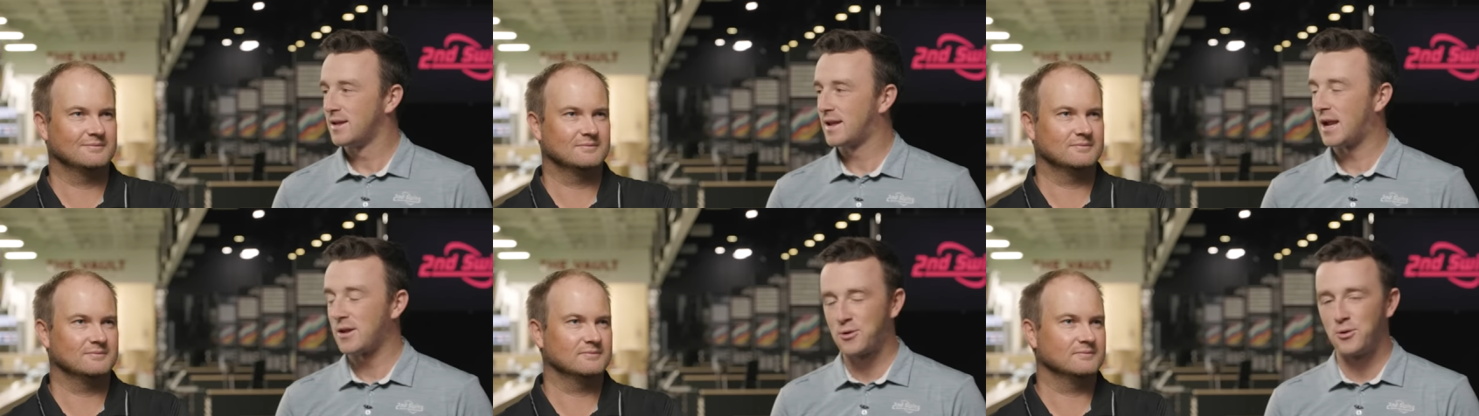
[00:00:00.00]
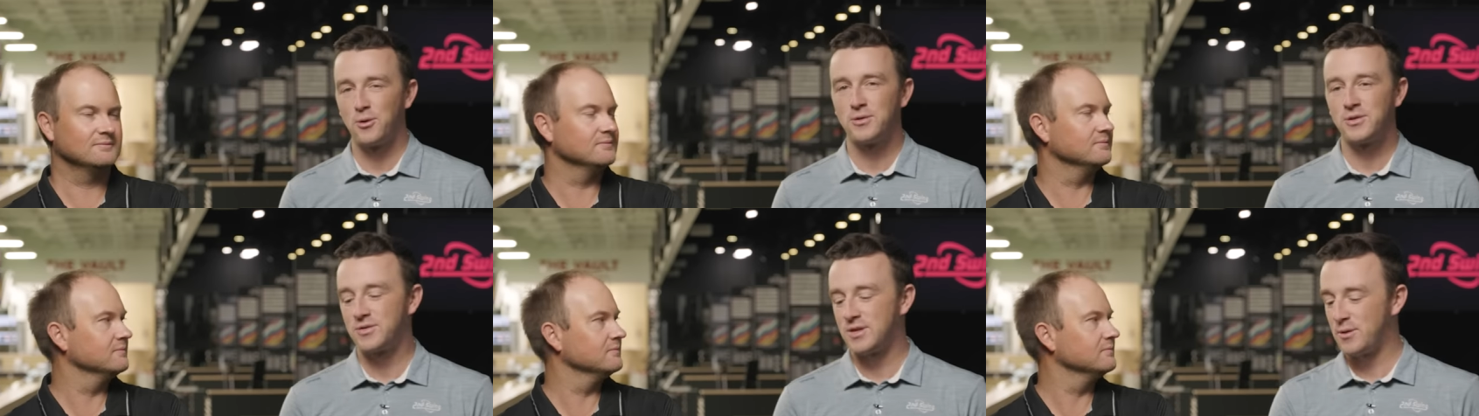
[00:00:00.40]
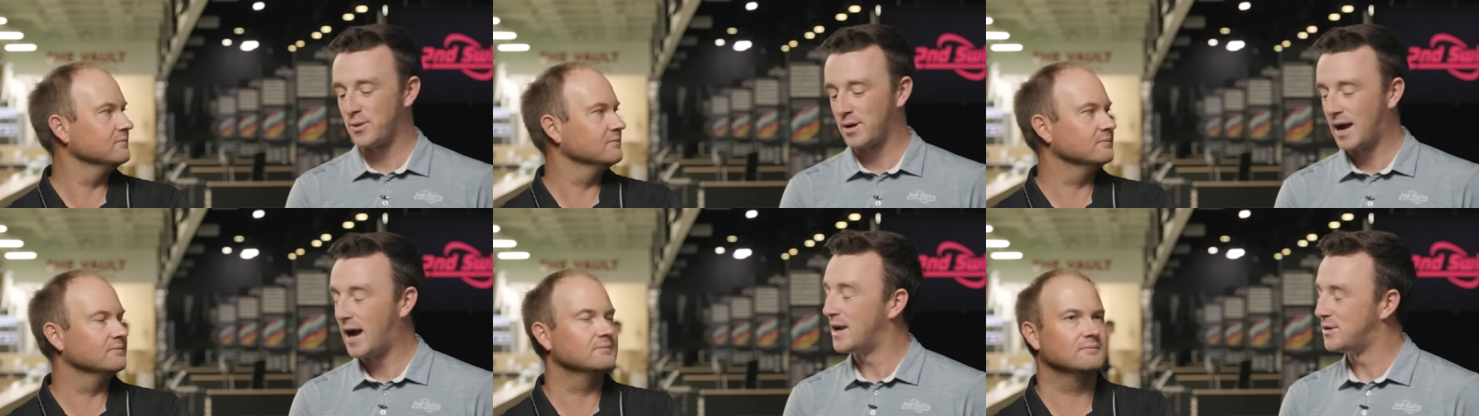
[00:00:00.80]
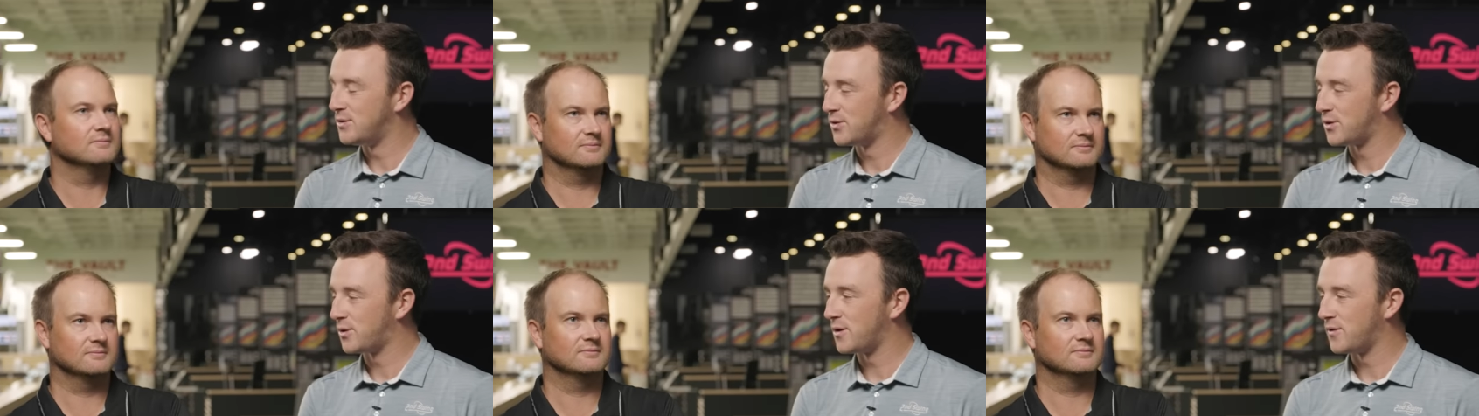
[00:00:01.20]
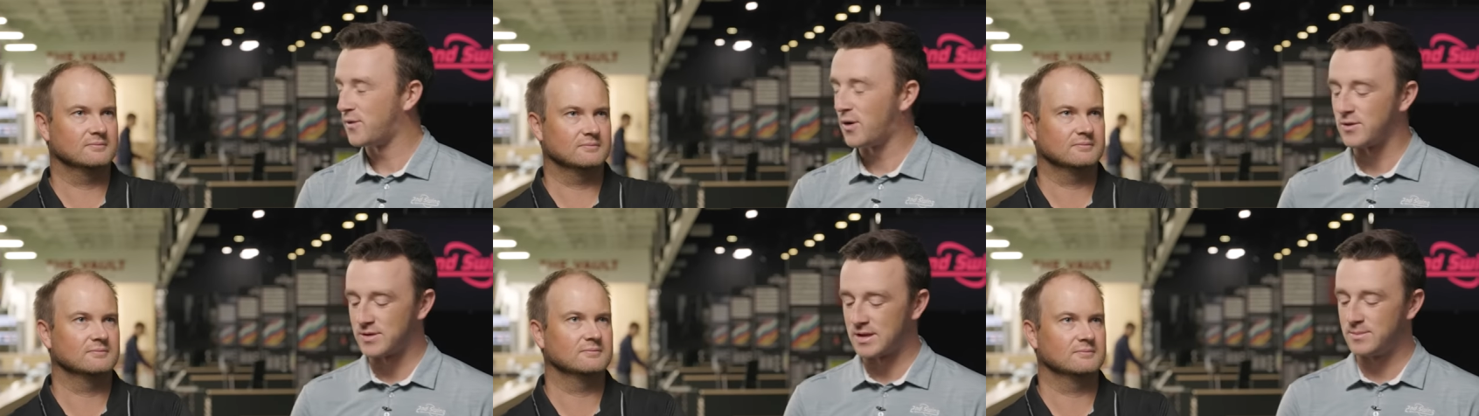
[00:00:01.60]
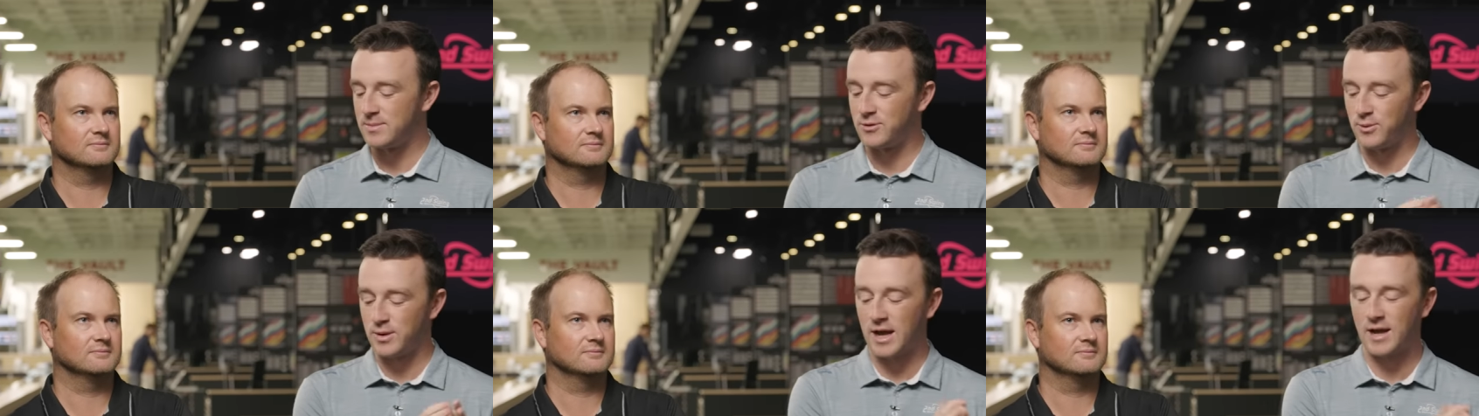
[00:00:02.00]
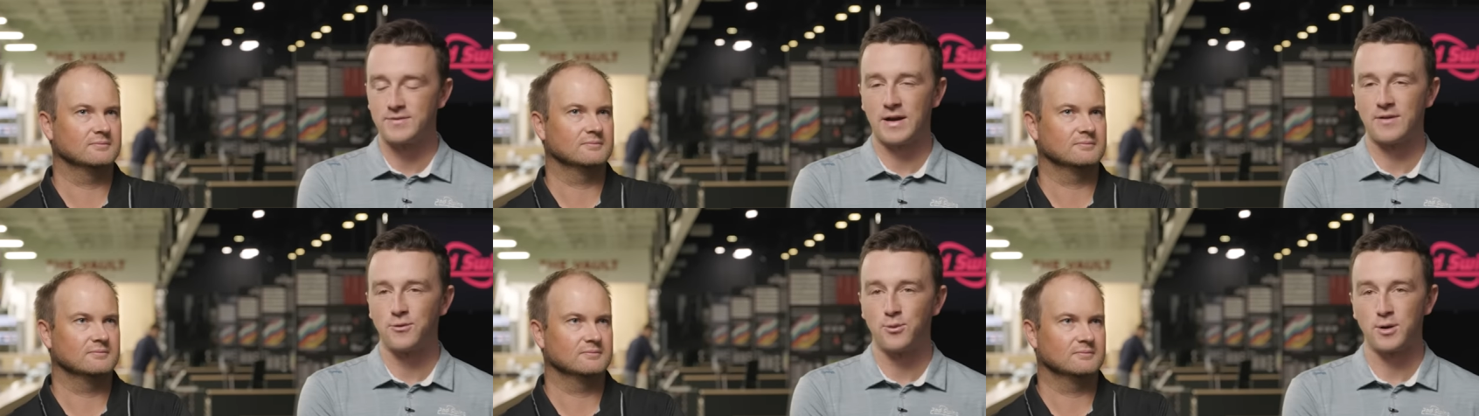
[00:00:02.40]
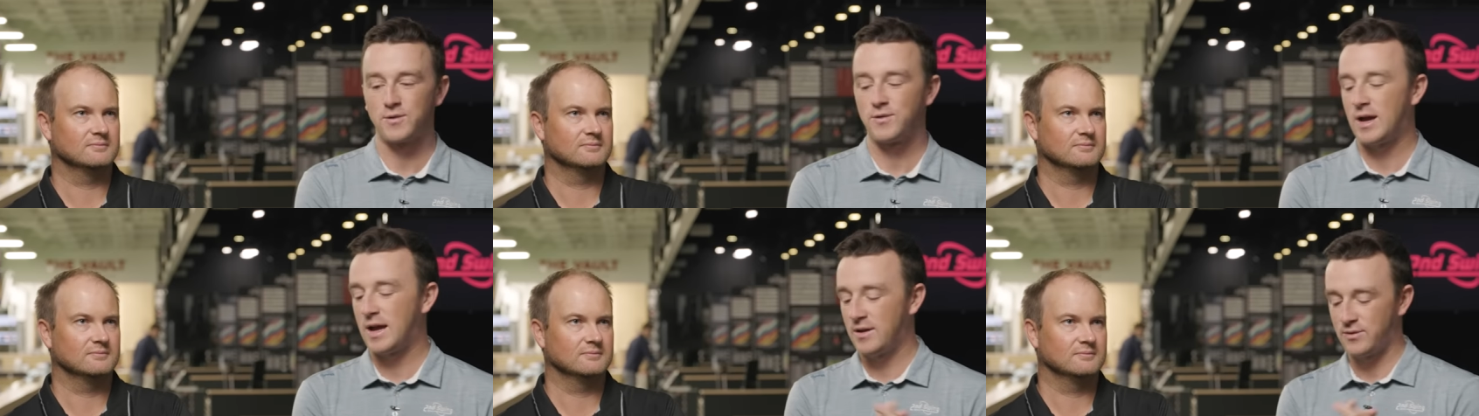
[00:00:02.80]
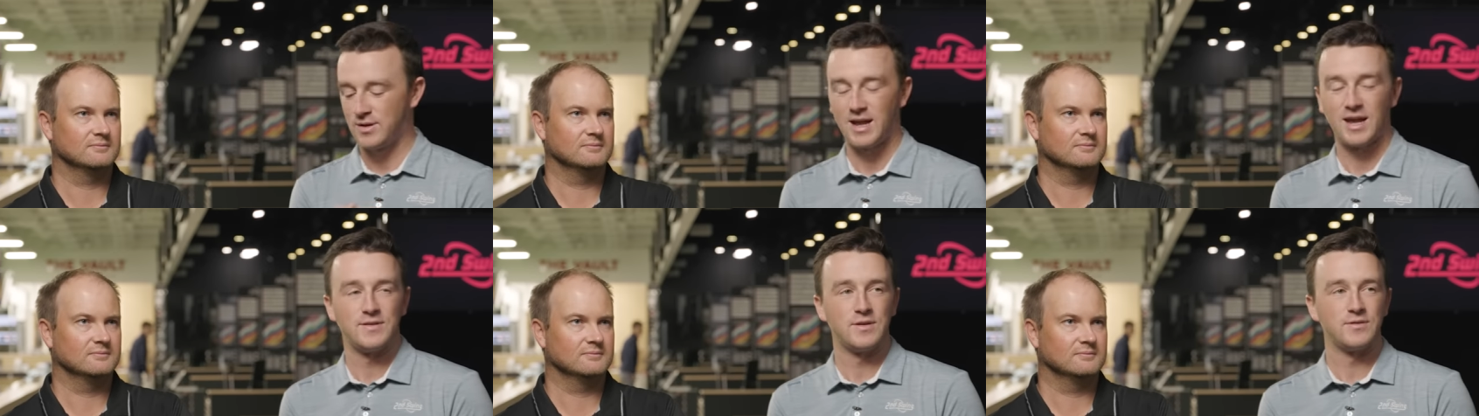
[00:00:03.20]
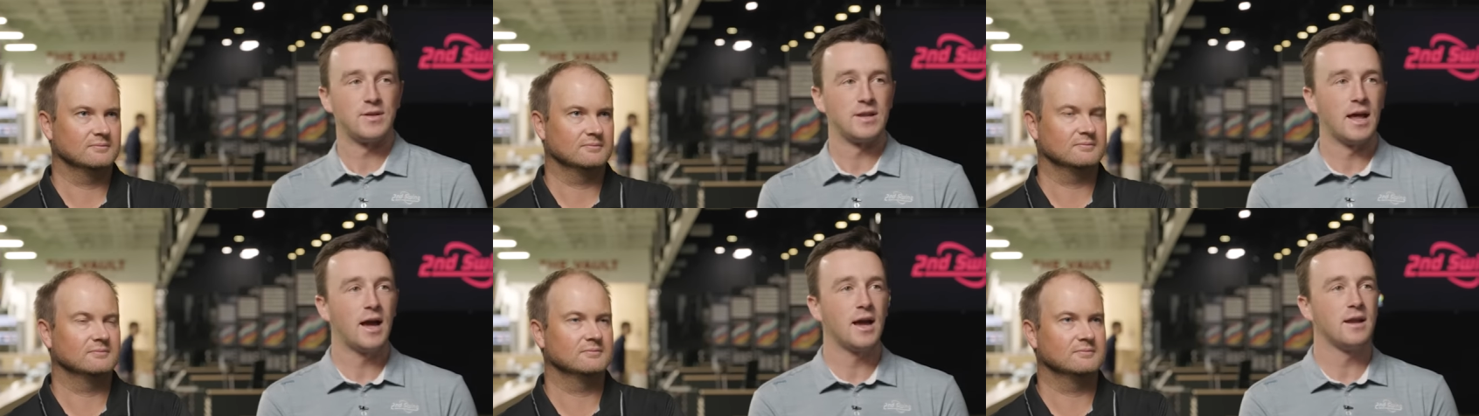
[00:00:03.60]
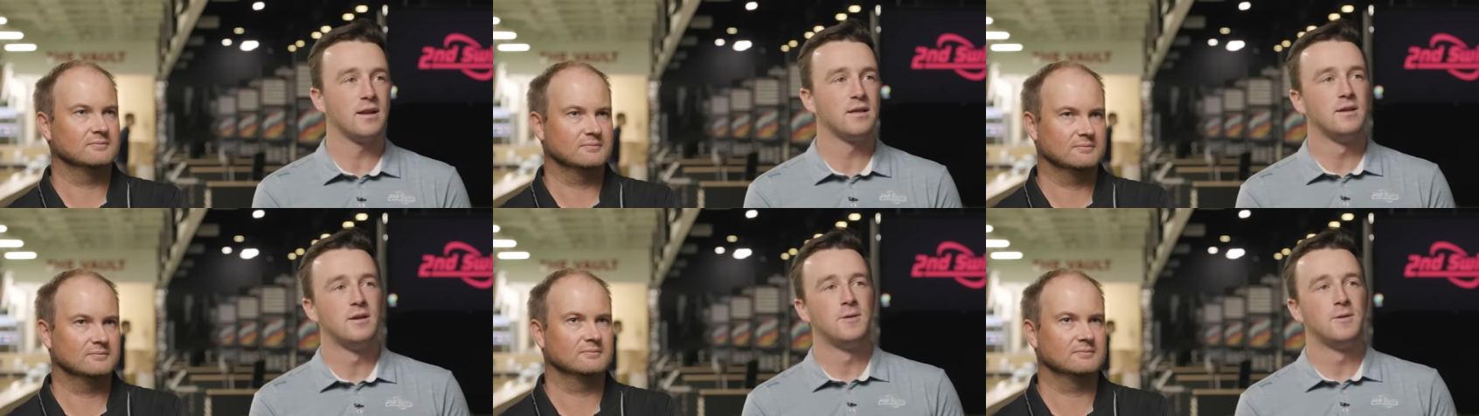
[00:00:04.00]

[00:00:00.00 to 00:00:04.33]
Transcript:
Speaker 1: kind of cool to see where i two thirty falls in between i five twenty-five and i fifty-nine.